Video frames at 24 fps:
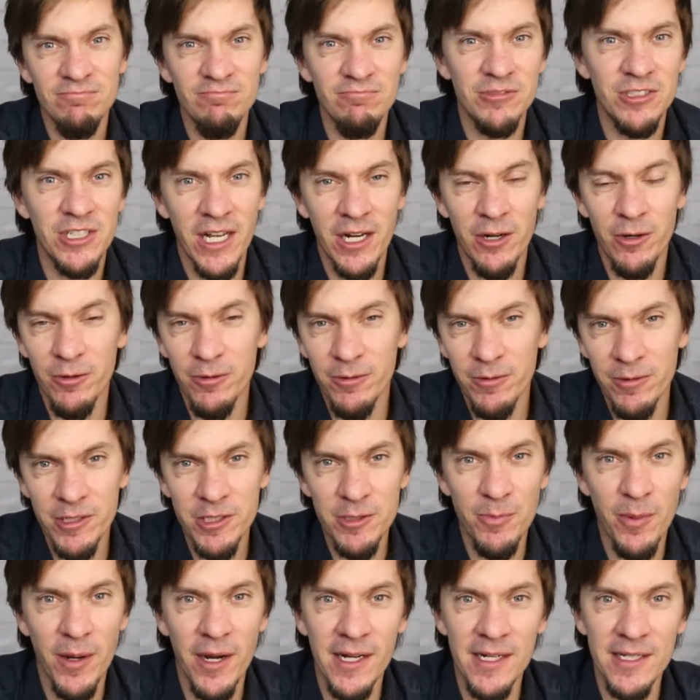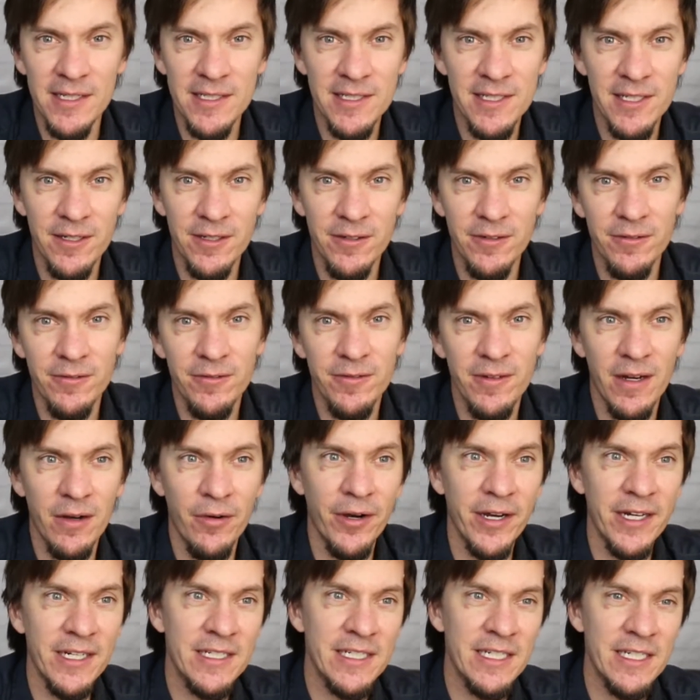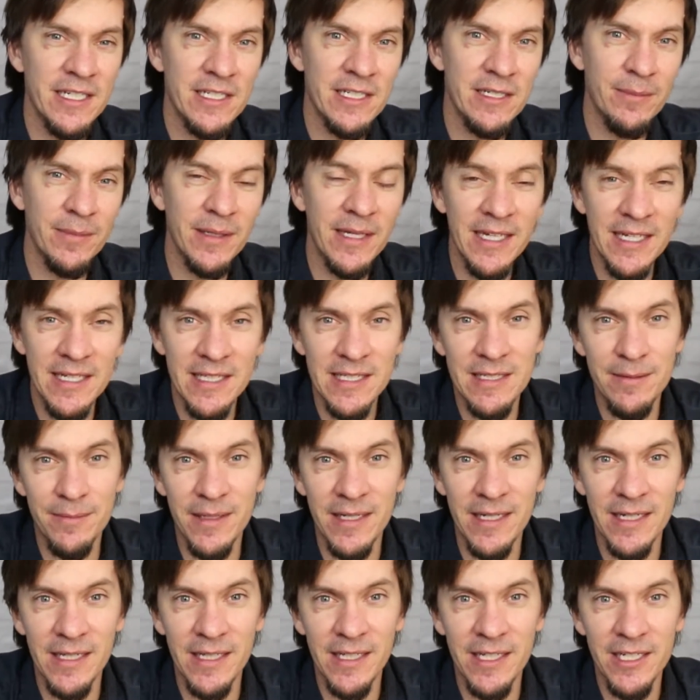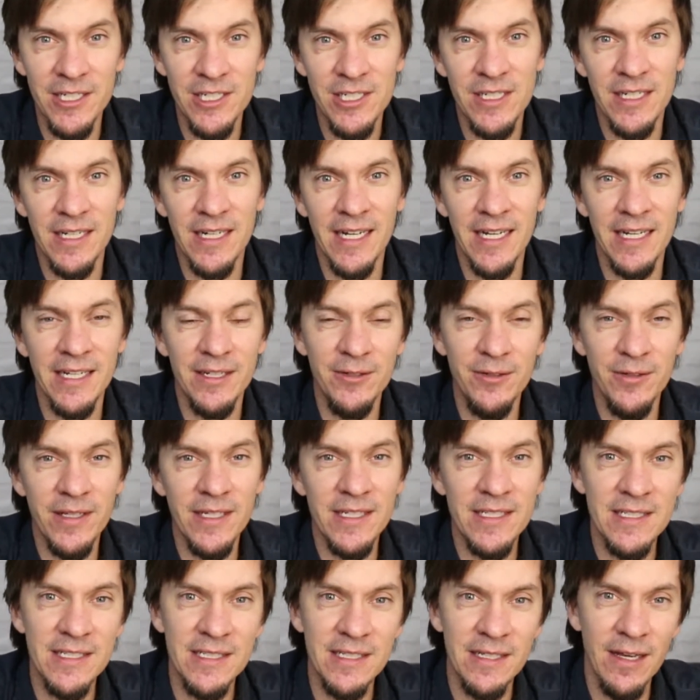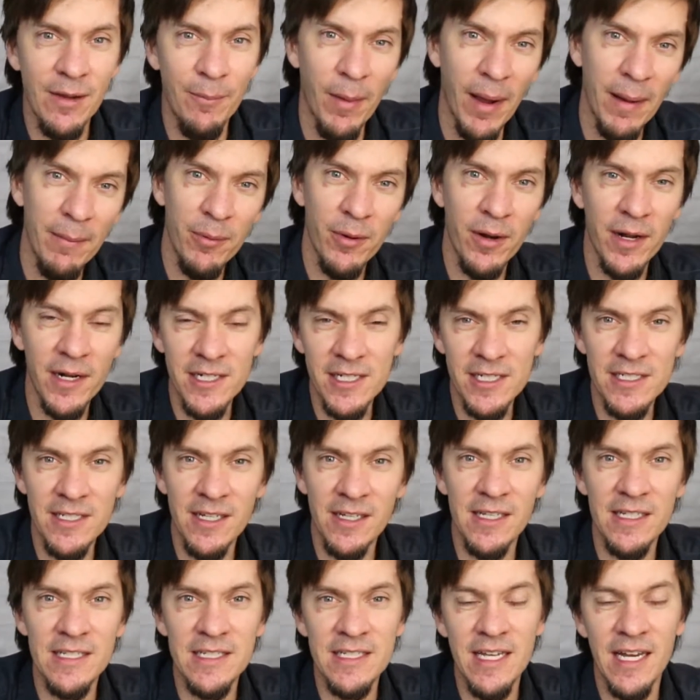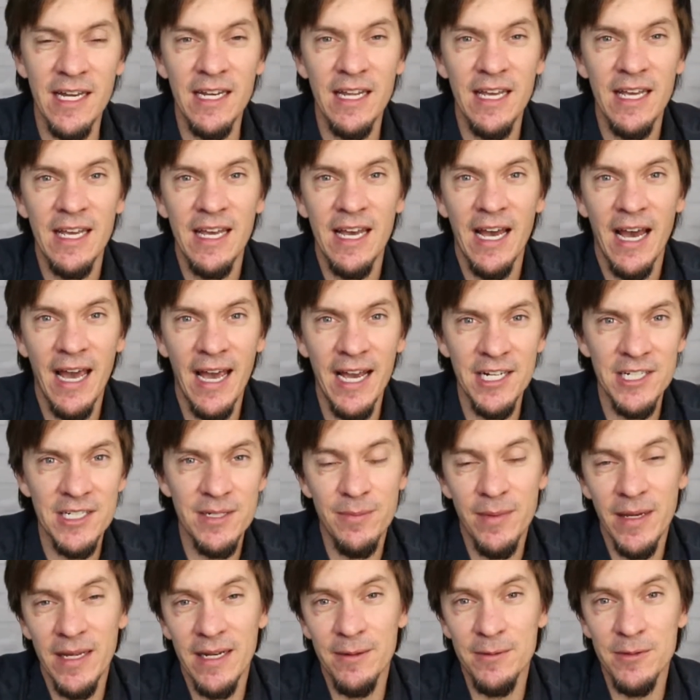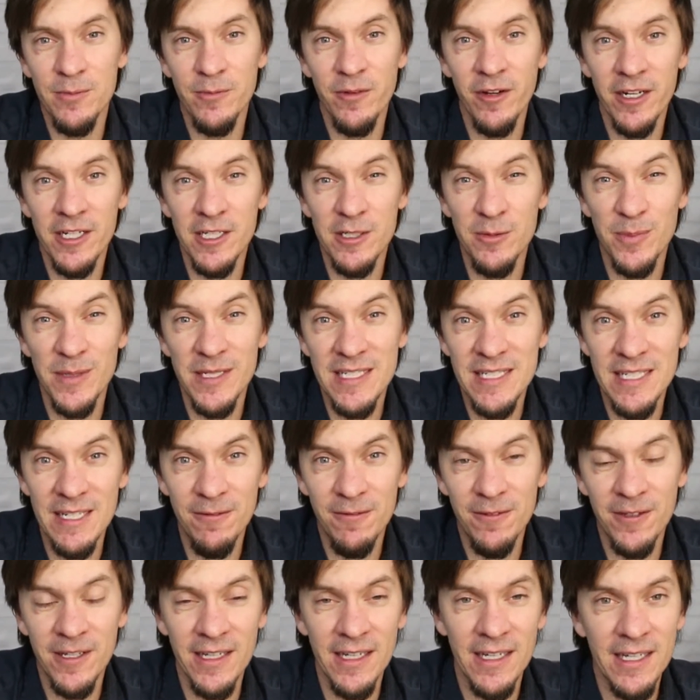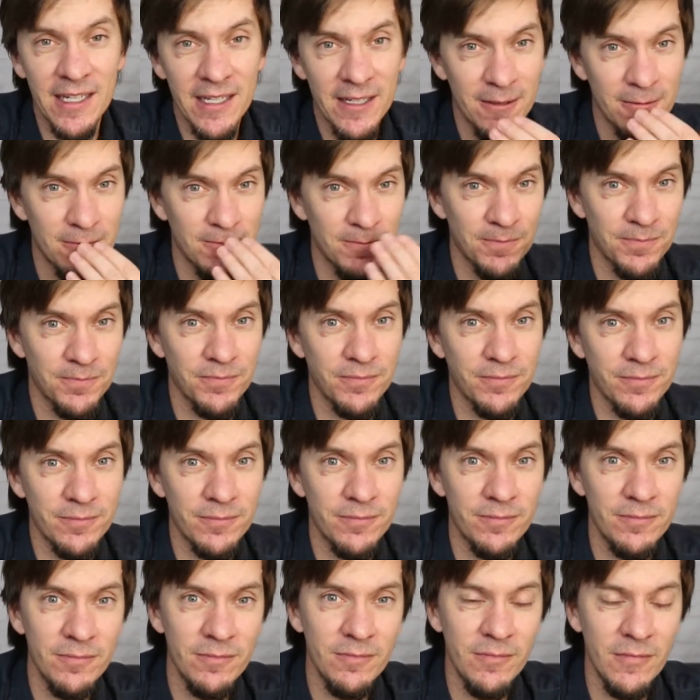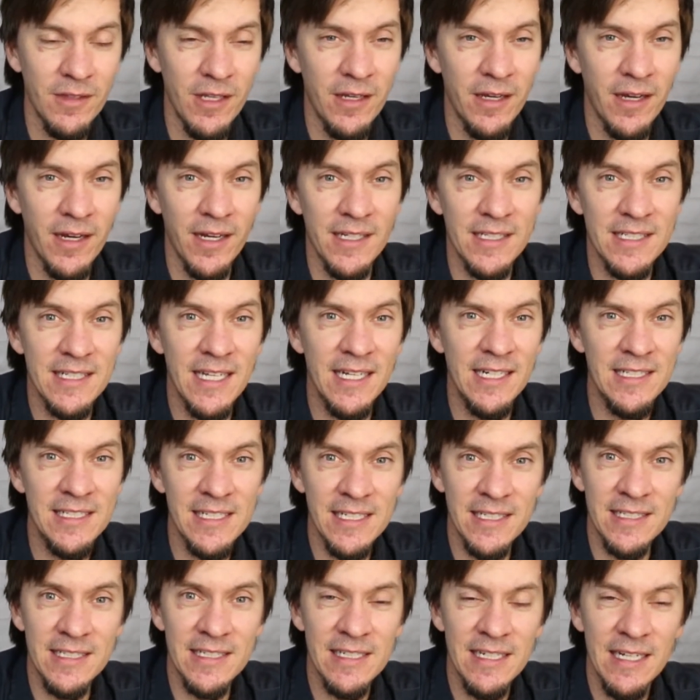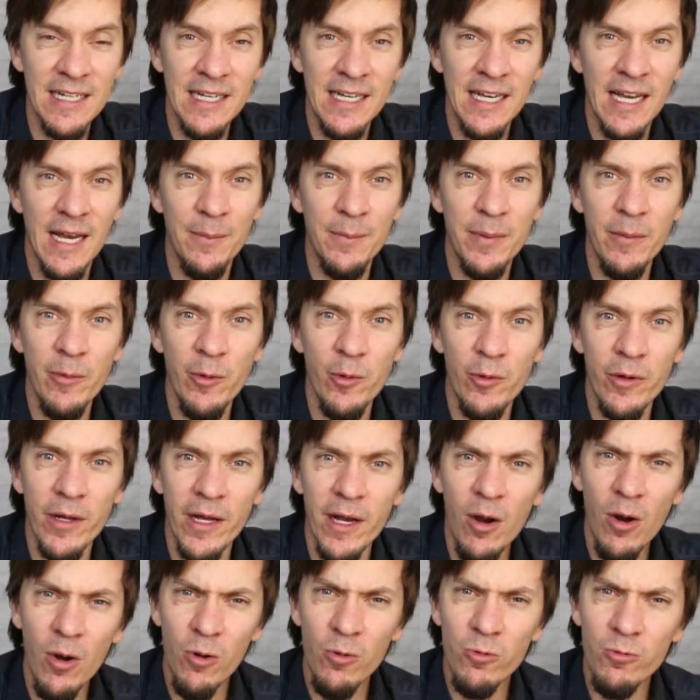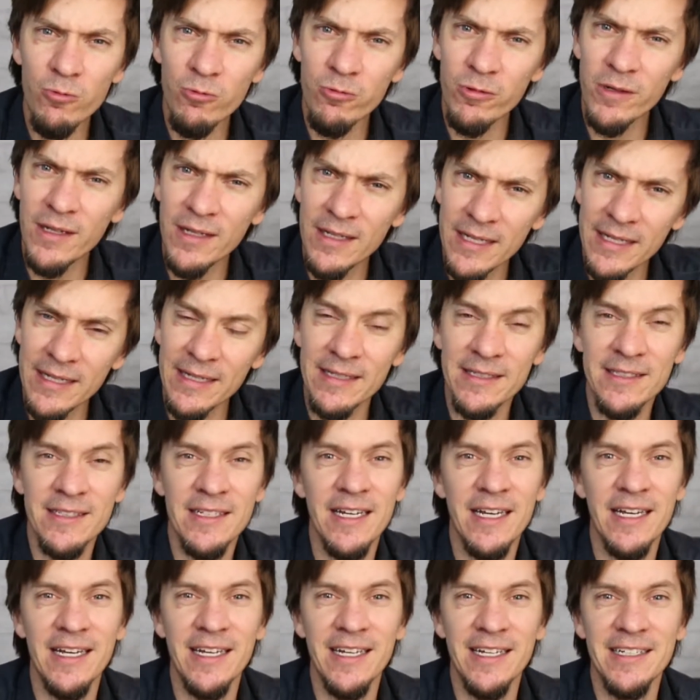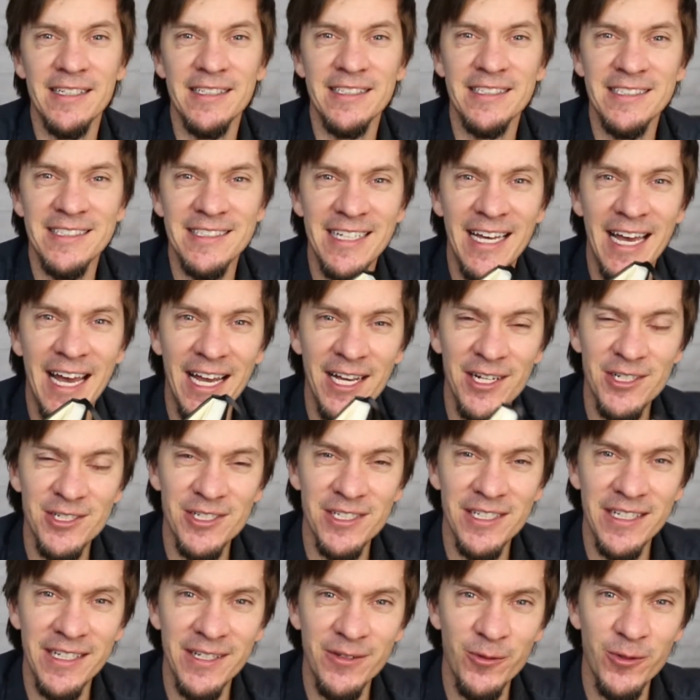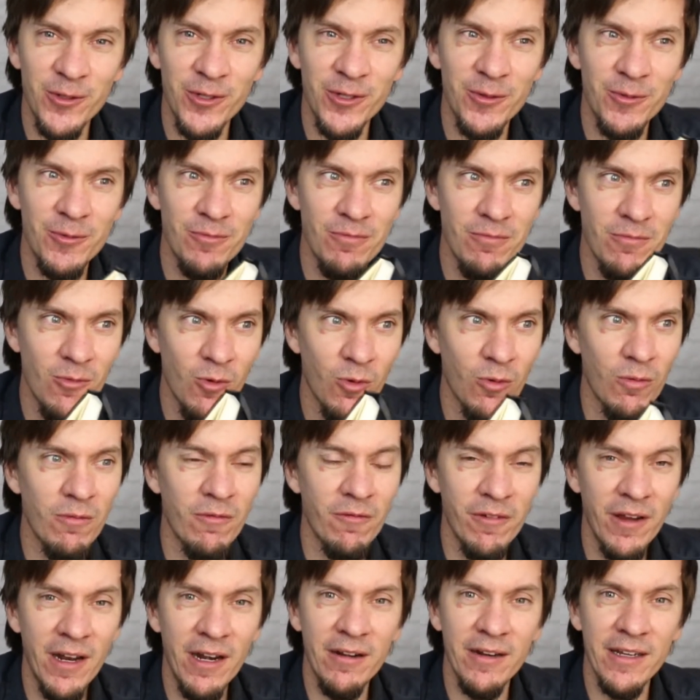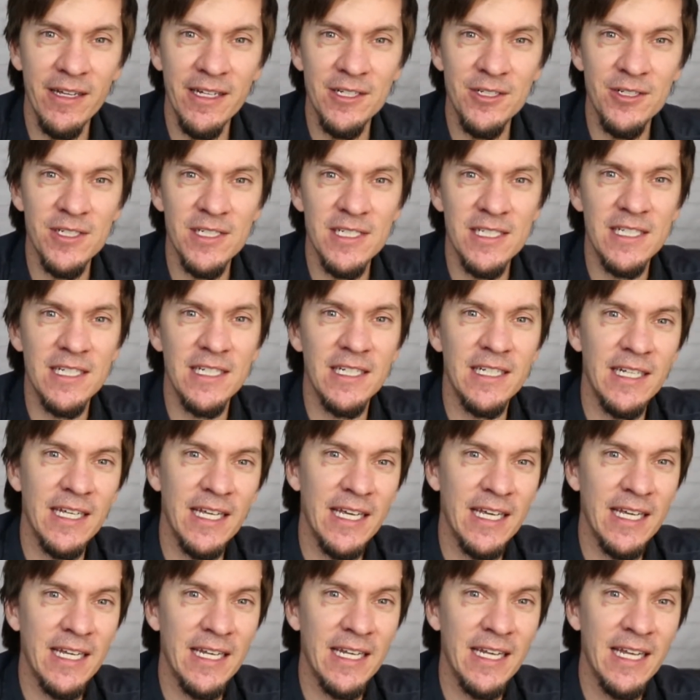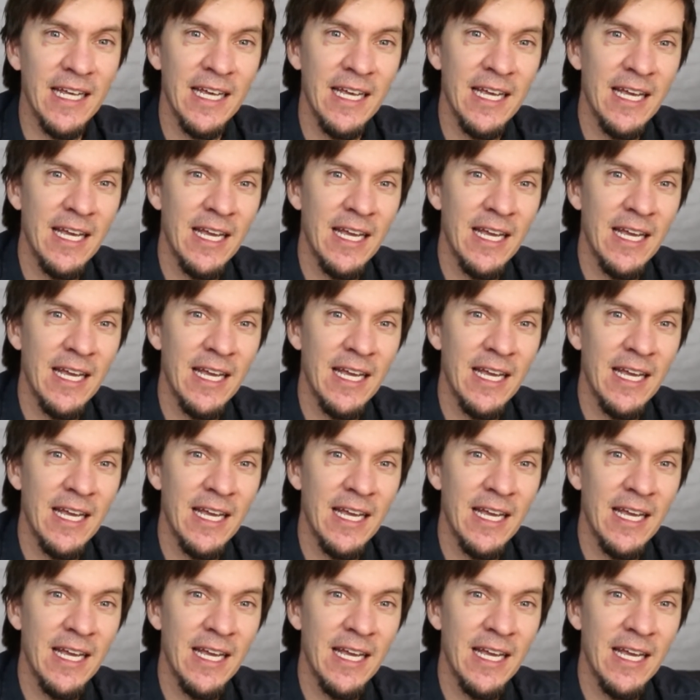general response of, oh, I teach some kids some English and I do my projects on the side. I actually made a very specific sentence, and people were like, oh really, and actually were very interested in